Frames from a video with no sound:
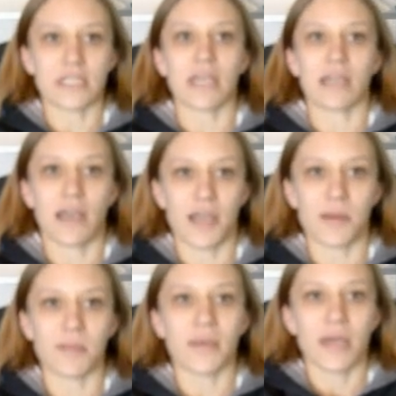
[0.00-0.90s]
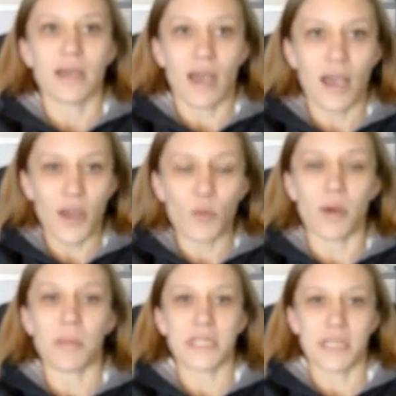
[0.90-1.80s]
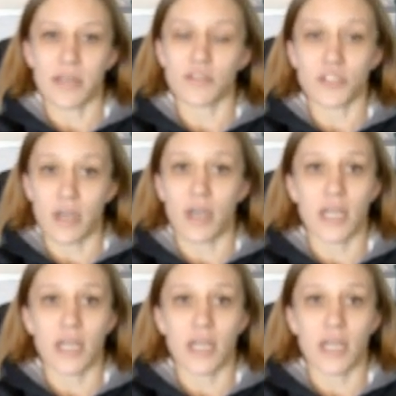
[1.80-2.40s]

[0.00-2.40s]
like I want my title shot.